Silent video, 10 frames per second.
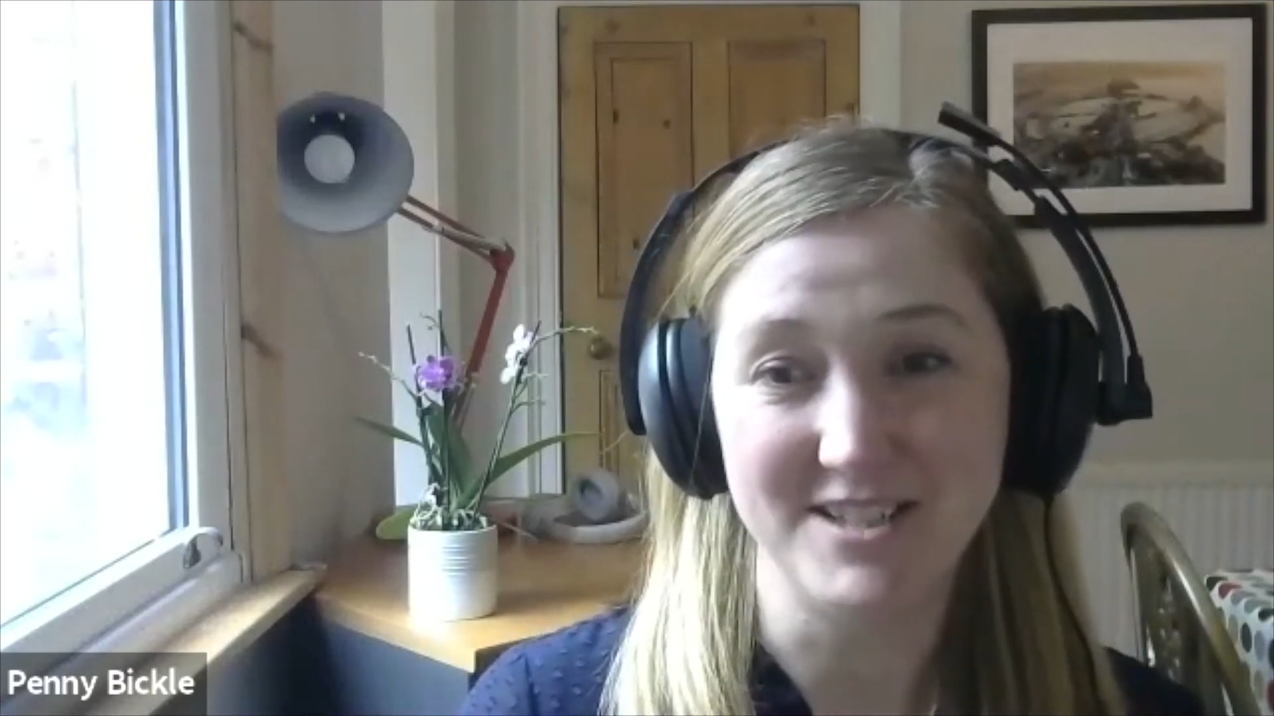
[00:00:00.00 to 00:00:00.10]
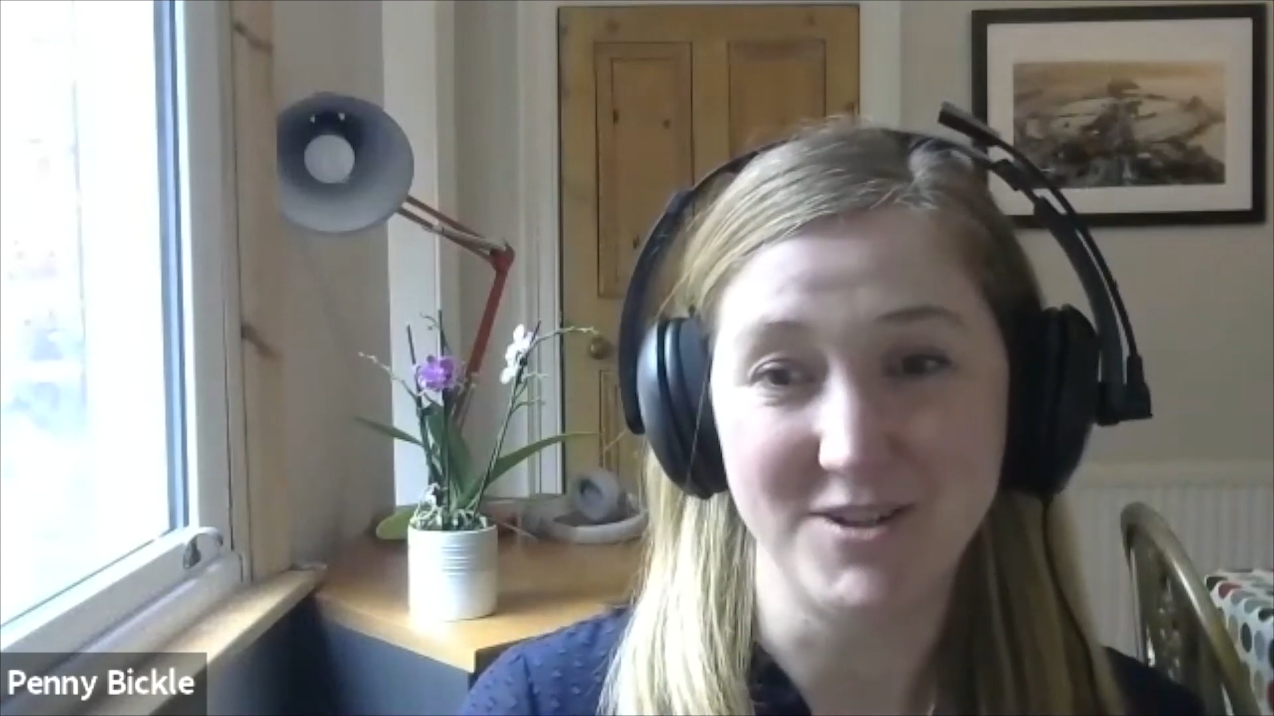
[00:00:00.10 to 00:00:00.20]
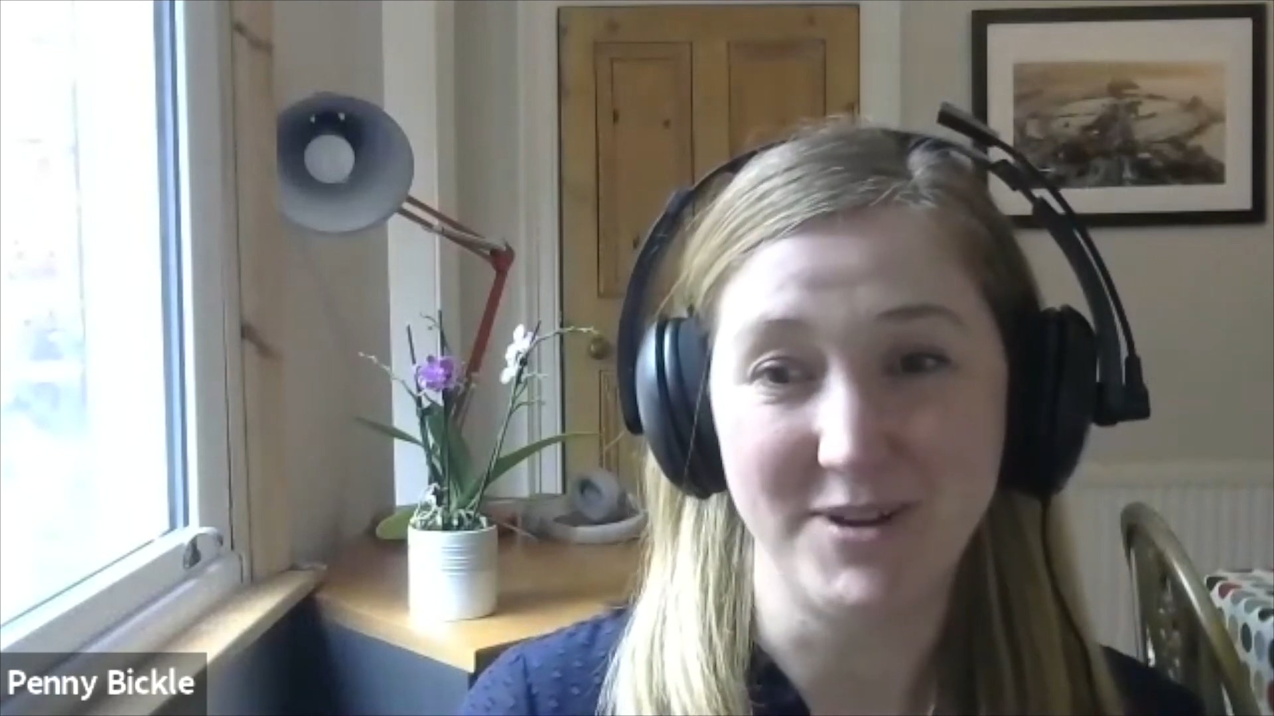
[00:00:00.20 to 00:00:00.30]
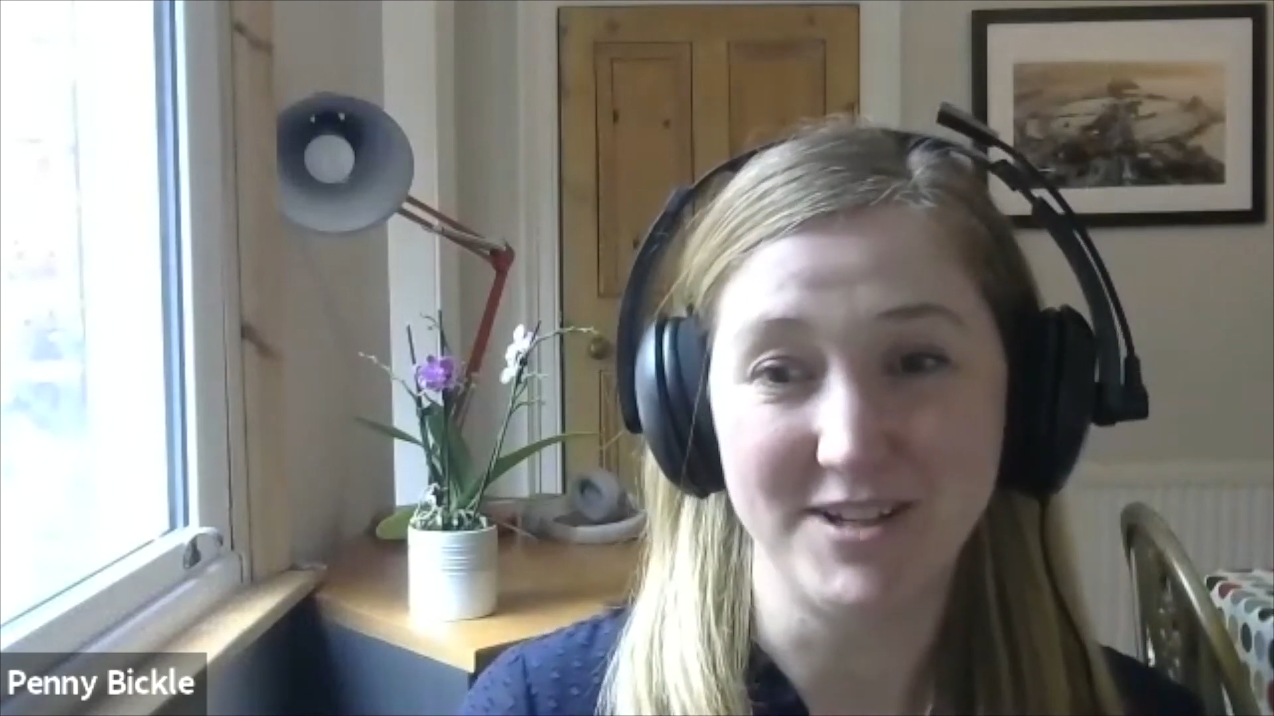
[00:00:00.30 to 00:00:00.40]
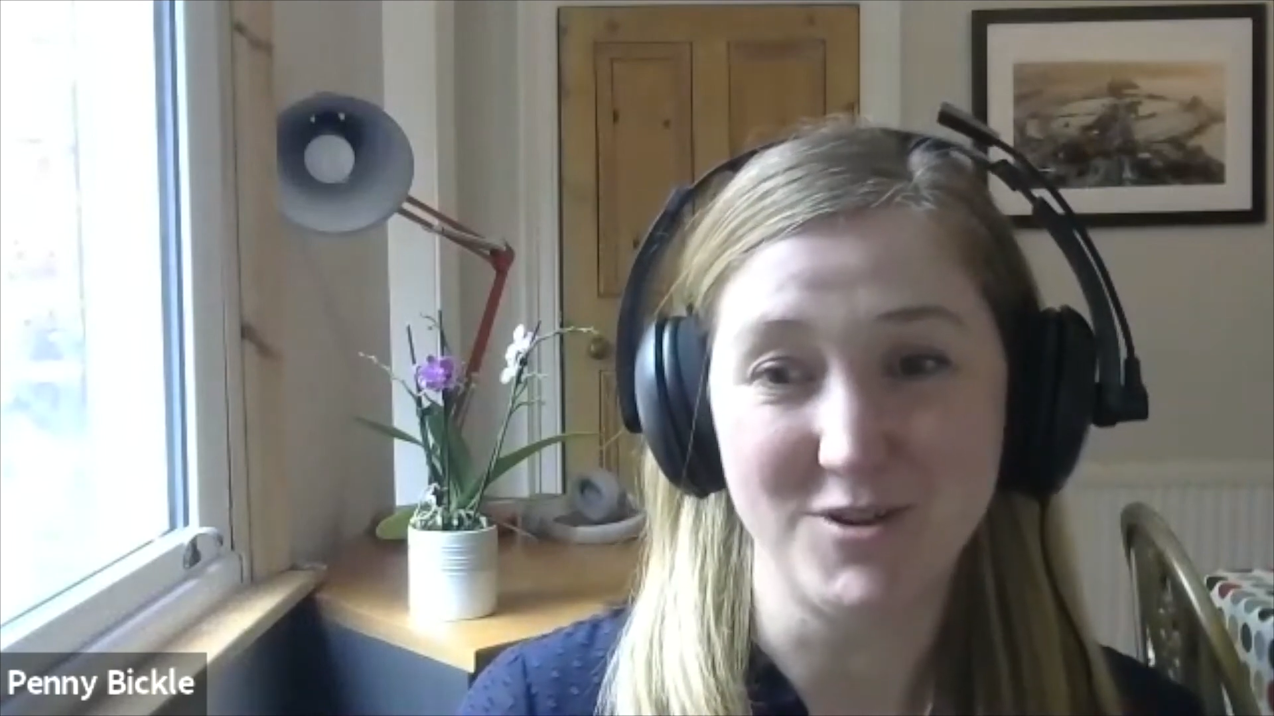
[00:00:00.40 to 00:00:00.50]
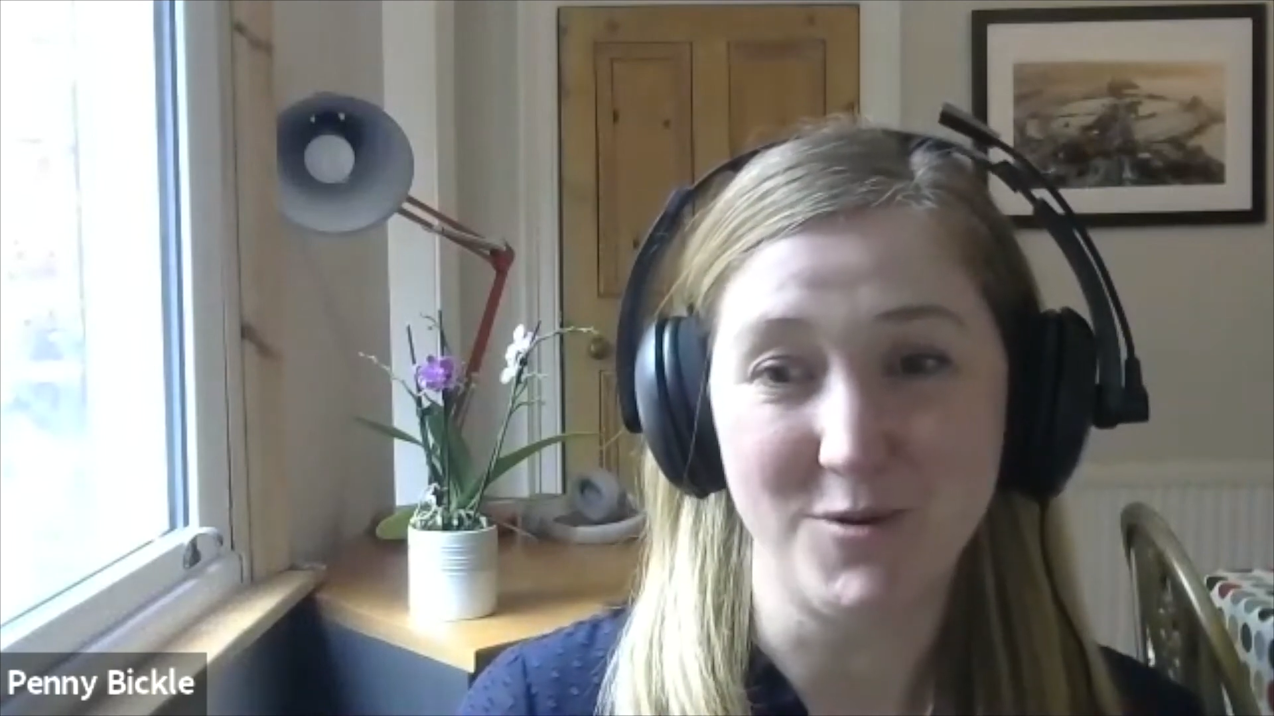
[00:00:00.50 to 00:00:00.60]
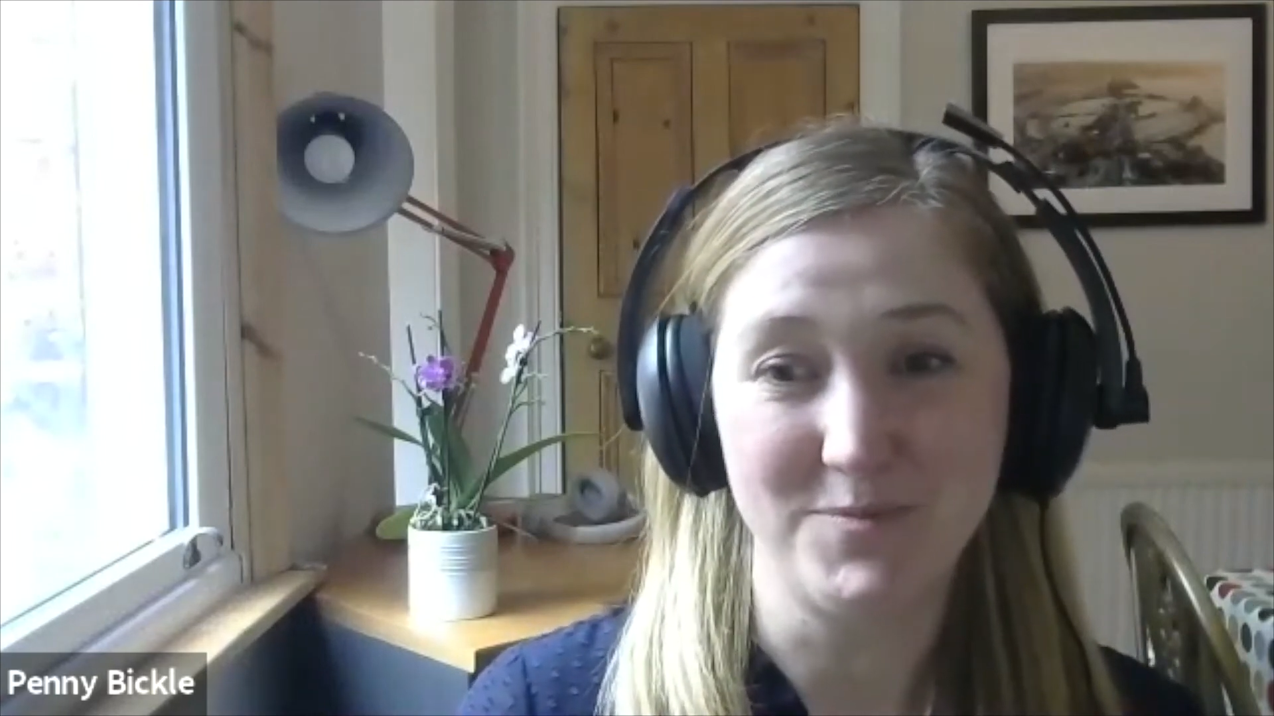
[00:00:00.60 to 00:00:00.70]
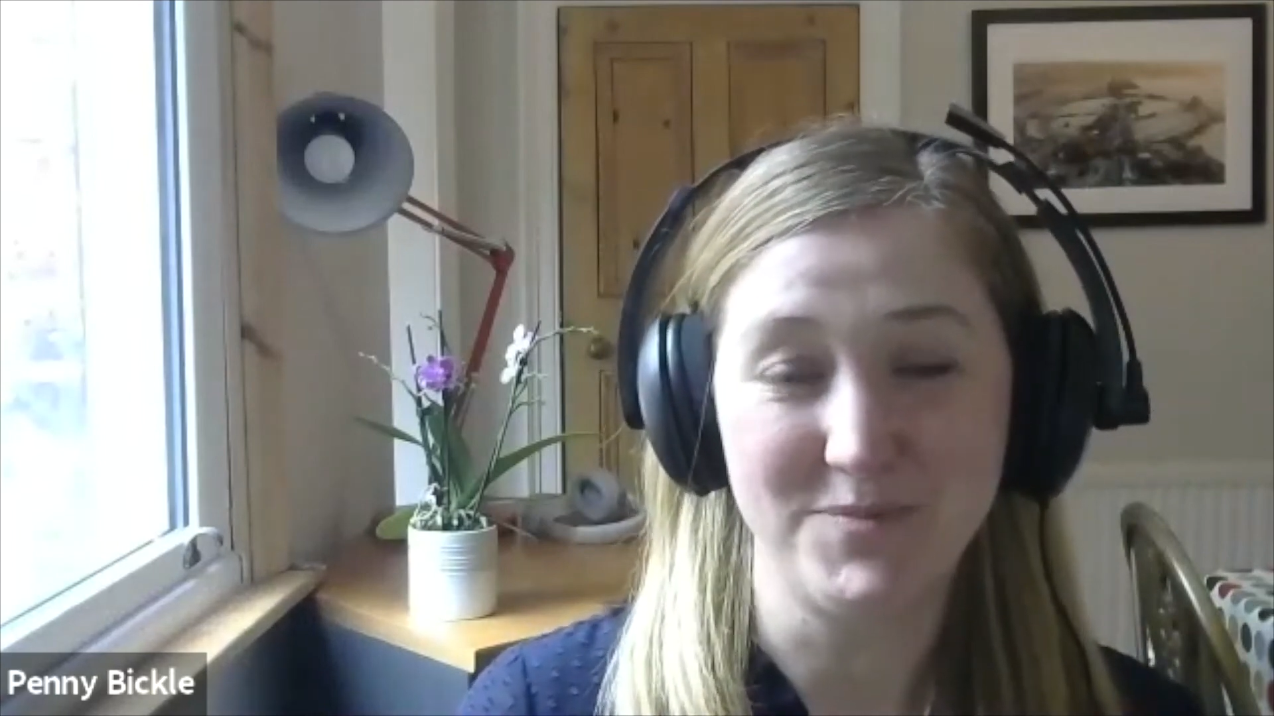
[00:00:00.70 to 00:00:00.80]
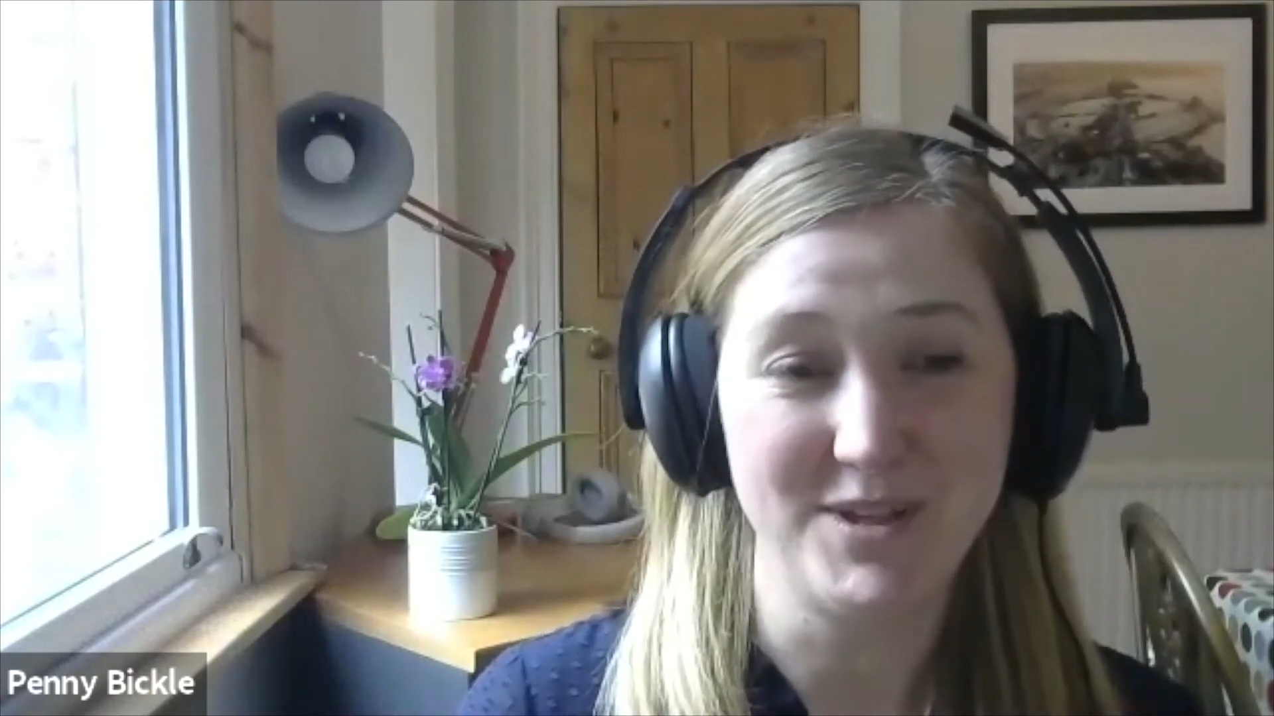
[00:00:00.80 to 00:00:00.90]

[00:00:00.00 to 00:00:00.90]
doing a job